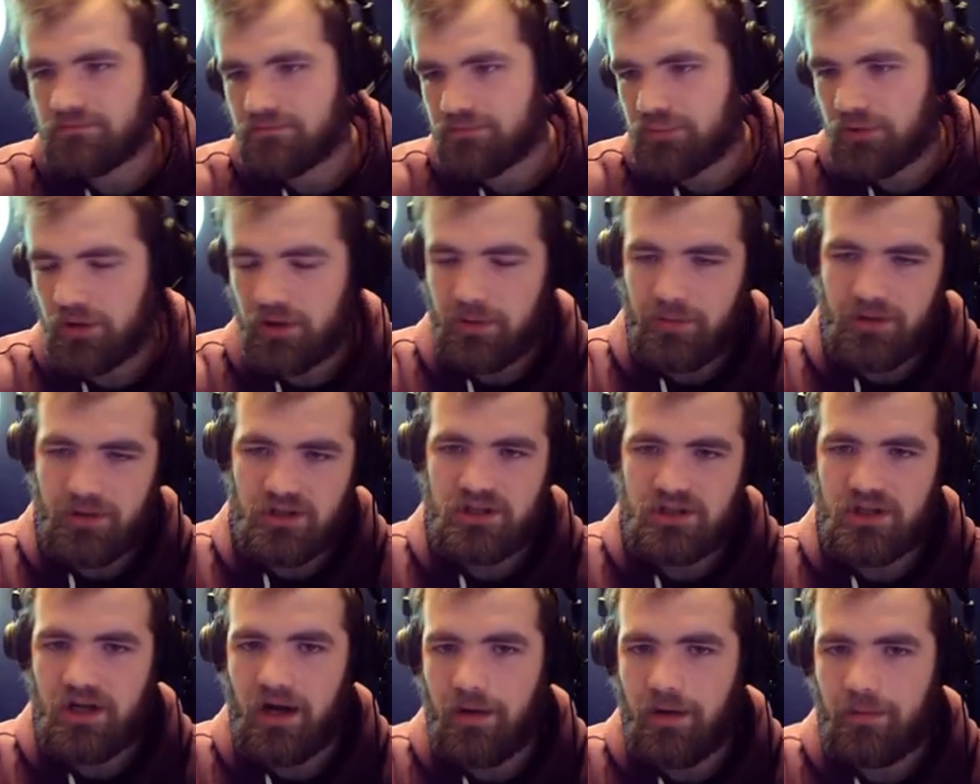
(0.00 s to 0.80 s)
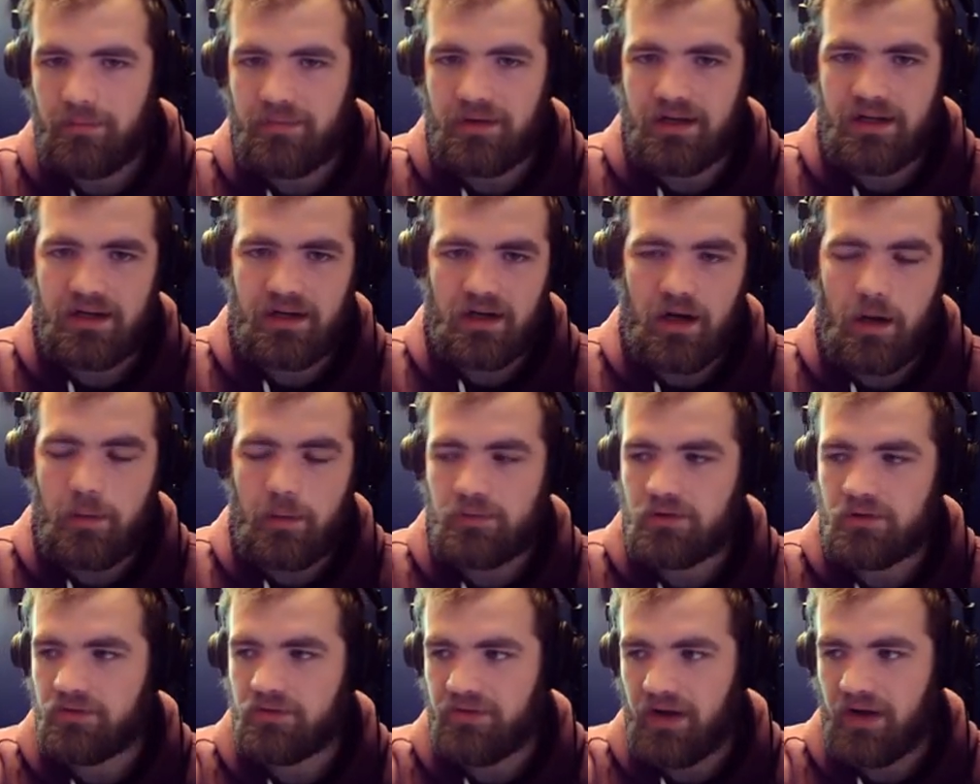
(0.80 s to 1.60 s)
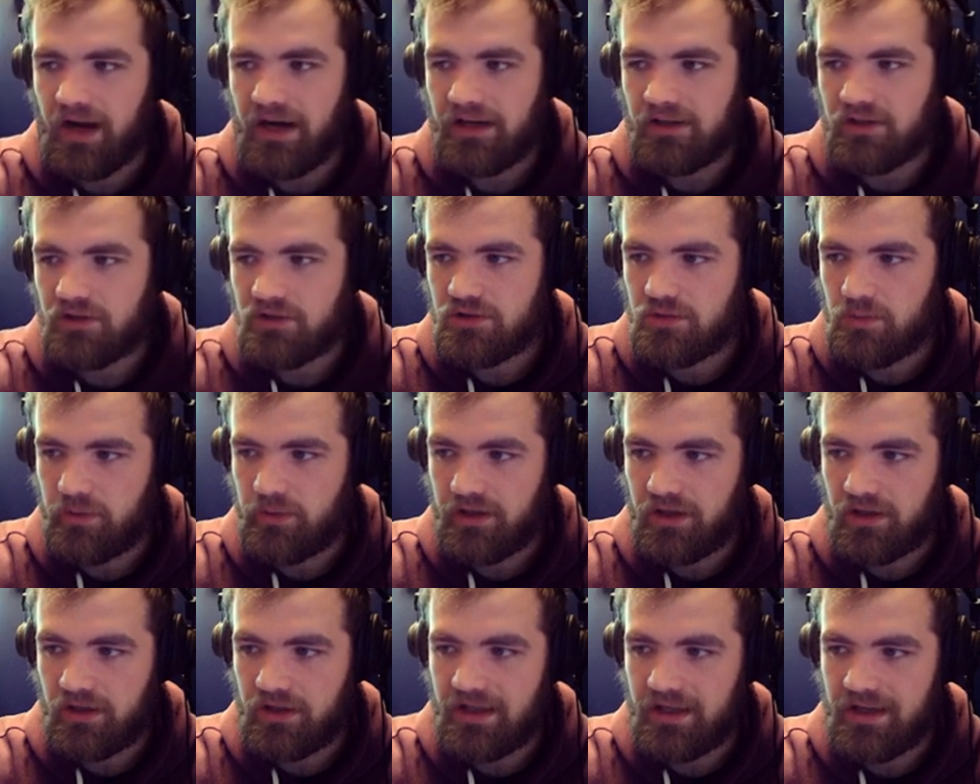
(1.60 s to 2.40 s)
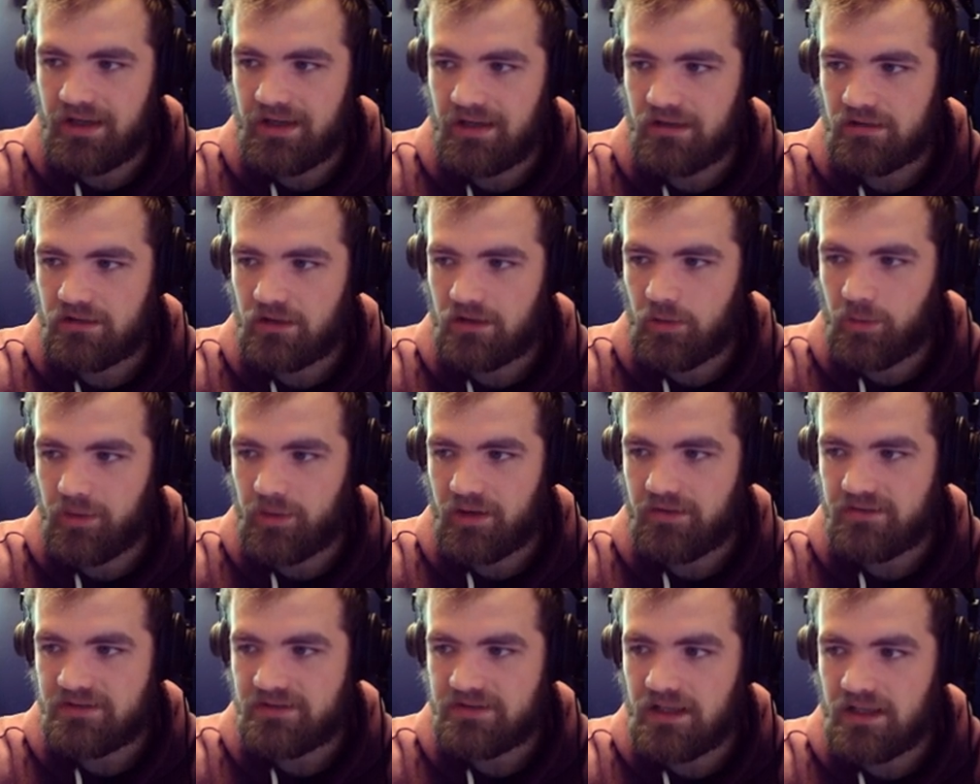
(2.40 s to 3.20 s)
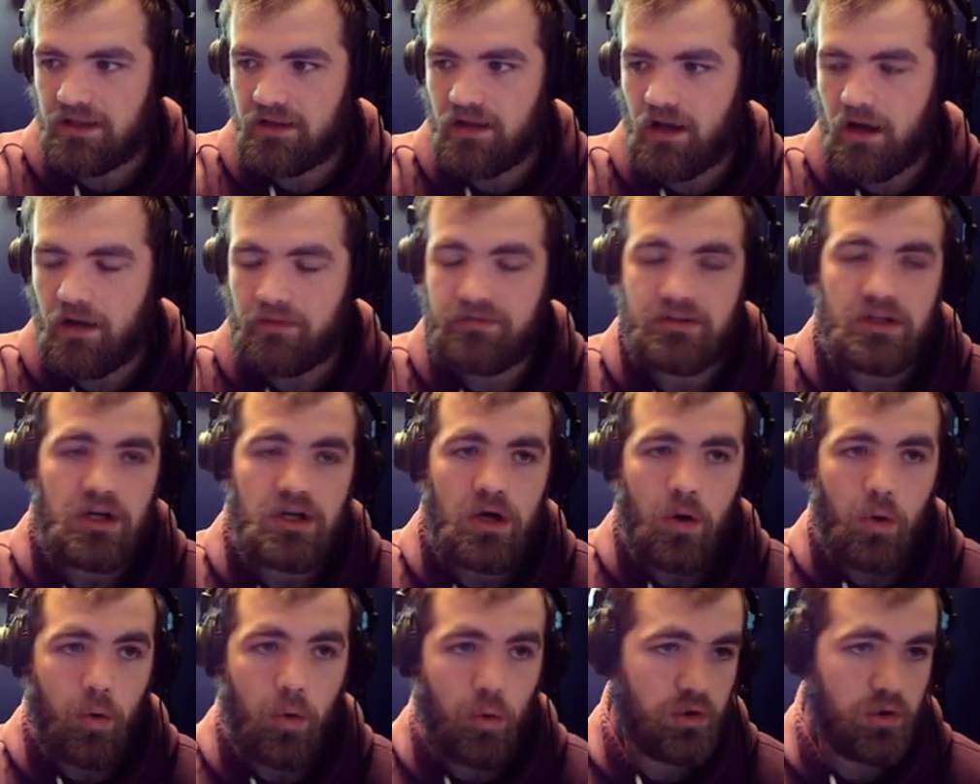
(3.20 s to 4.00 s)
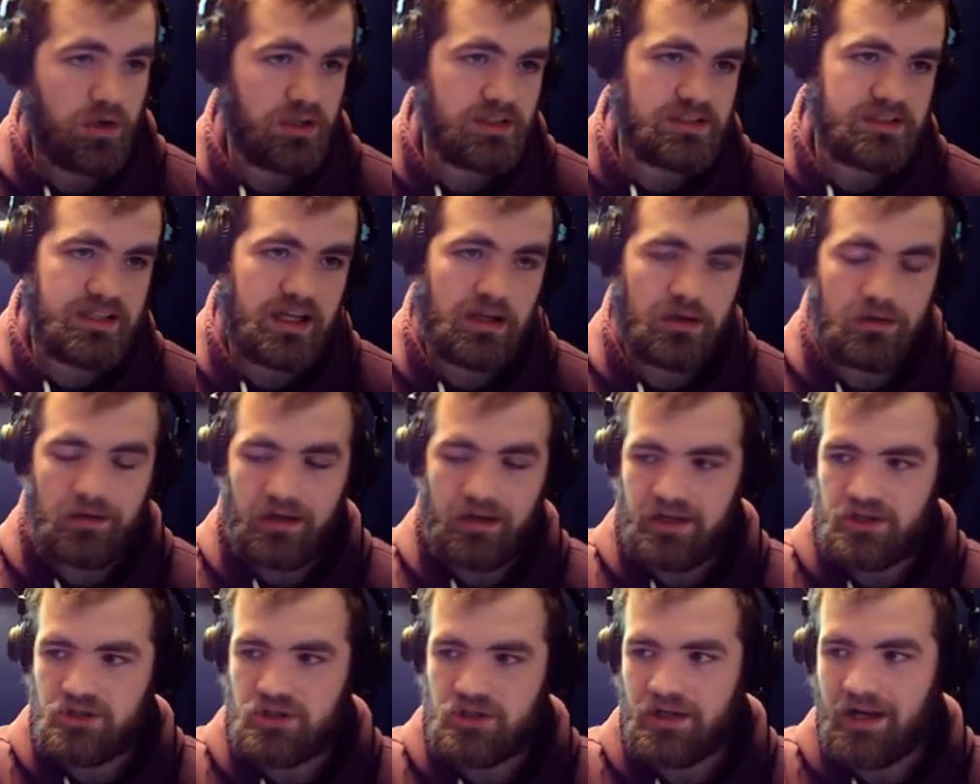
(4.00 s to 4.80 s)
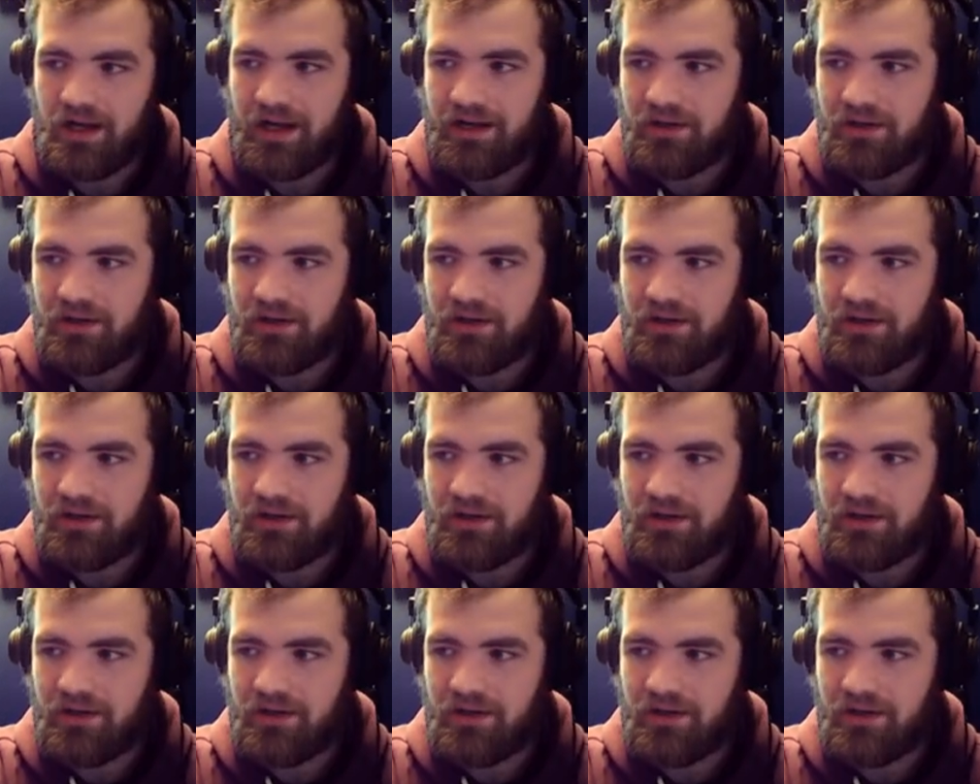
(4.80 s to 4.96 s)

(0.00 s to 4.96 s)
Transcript: pretty much come in a couple of factors. We could get a little bit of sell off or consolidation.